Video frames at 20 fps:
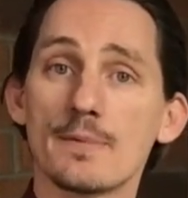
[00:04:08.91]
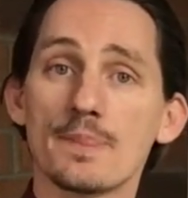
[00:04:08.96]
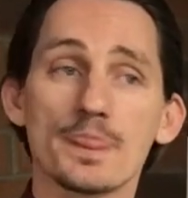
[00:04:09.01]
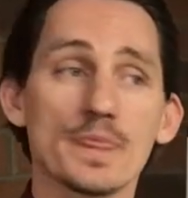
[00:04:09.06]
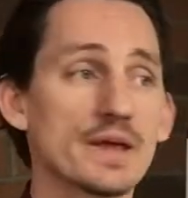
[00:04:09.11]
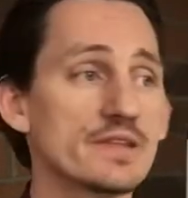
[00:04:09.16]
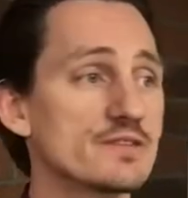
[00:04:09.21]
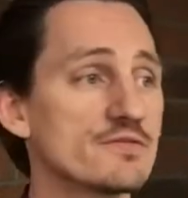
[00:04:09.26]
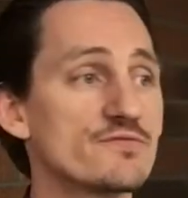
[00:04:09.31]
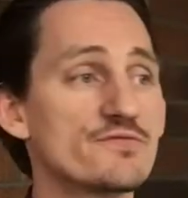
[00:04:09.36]

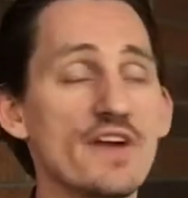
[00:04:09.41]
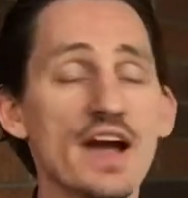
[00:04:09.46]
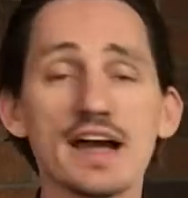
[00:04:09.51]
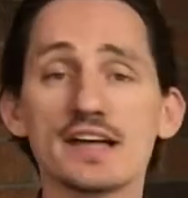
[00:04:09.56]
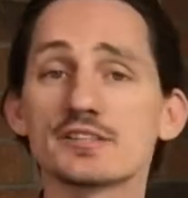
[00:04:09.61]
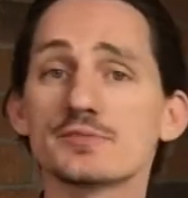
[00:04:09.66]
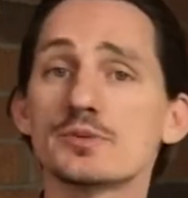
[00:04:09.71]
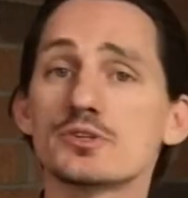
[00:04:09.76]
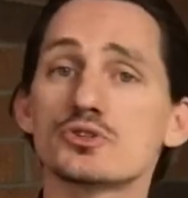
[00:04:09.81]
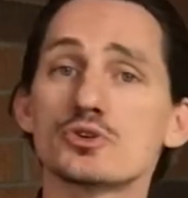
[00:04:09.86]
And the
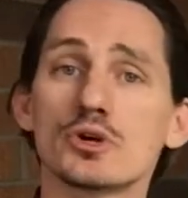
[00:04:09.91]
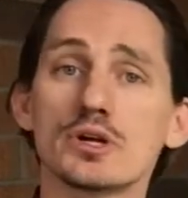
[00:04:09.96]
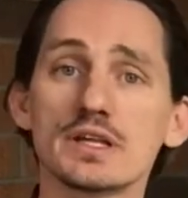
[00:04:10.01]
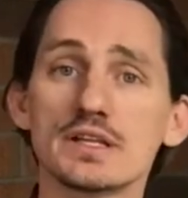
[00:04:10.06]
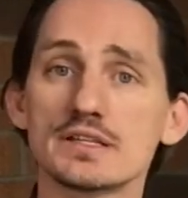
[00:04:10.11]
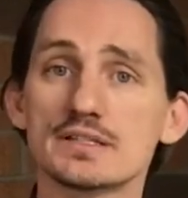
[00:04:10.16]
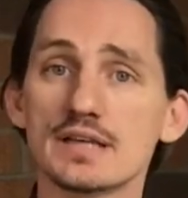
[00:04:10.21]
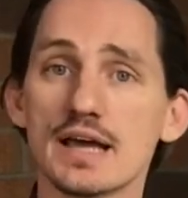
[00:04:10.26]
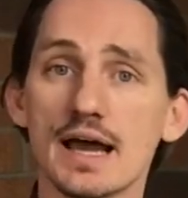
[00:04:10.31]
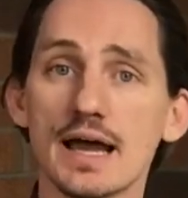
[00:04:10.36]
vast majority of
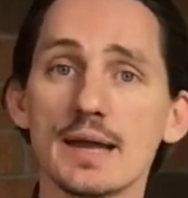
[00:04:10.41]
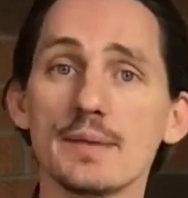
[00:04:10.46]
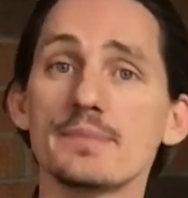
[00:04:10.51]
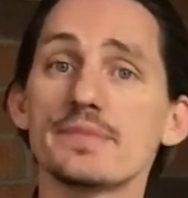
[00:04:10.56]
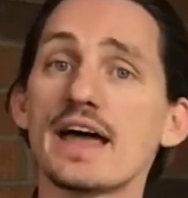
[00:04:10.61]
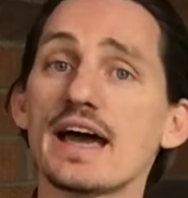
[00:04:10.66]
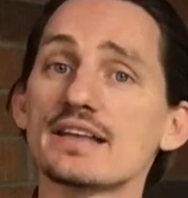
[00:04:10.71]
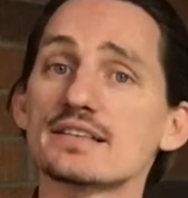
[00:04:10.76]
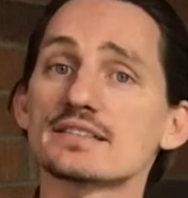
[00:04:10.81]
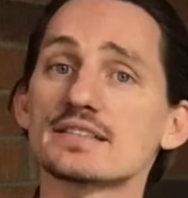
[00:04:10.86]
the time,
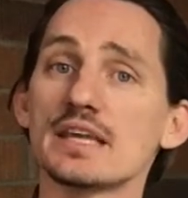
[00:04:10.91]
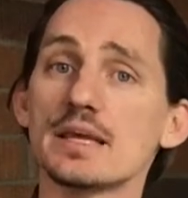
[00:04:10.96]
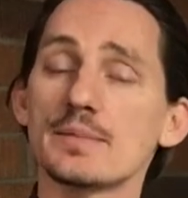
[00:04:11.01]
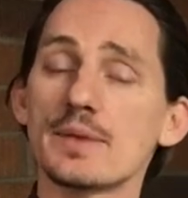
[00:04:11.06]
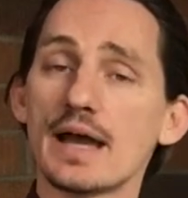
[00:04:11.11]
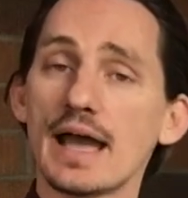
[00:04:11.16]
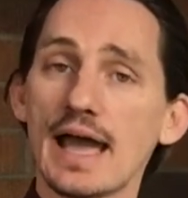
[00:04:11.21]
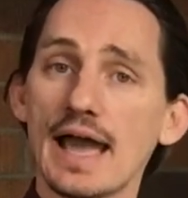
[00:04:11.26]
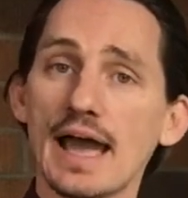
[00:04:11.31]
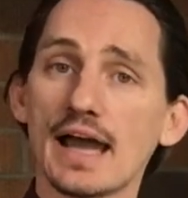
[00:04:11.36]
that schema
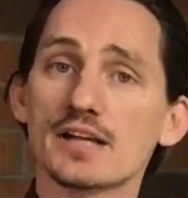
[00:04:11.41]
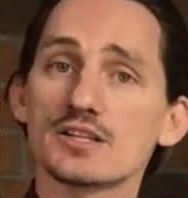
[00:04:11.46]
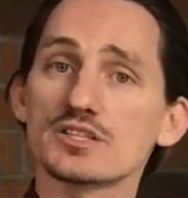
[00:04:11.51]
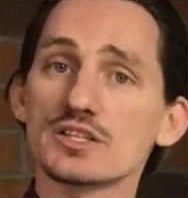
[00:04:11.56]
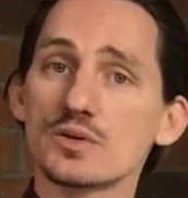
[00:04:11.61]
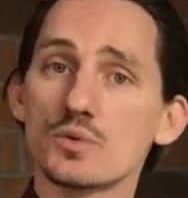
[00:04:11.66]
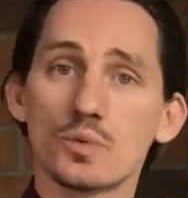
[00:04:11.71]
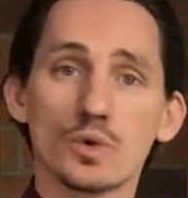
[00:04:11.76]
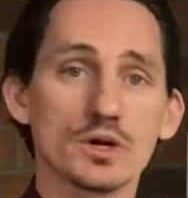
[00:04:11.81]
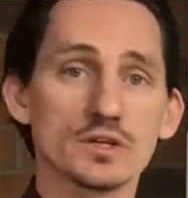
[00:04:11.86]
actually
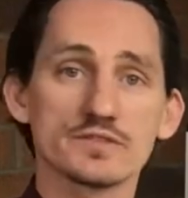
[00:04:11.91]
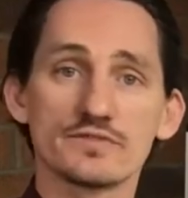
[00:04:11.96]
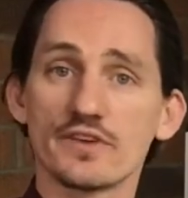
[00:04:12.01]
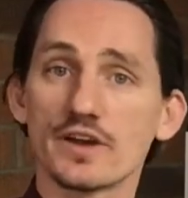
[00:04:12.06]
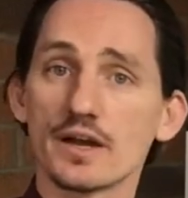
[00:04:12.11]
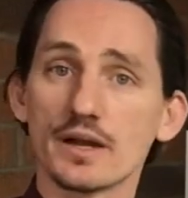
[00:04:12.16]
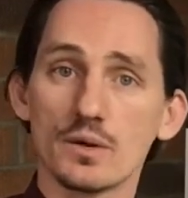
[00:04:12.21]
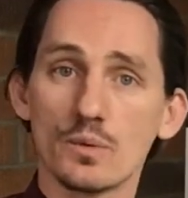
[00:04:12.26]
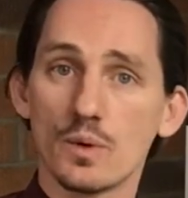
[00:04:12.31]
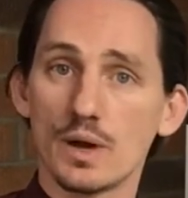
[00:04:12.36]
works
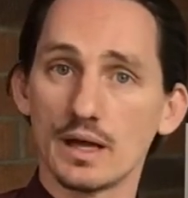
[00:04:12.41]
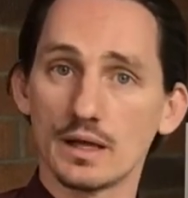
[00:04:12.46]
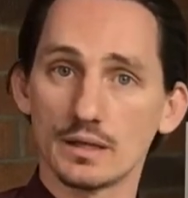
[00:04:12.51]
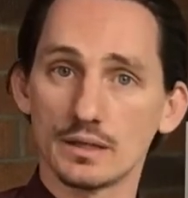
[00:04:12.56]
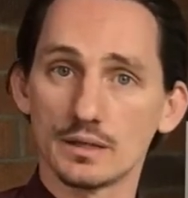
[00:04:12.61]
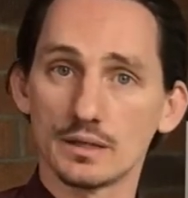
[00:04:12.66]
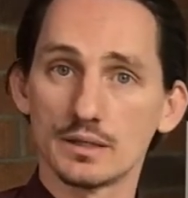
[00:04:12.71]
very well.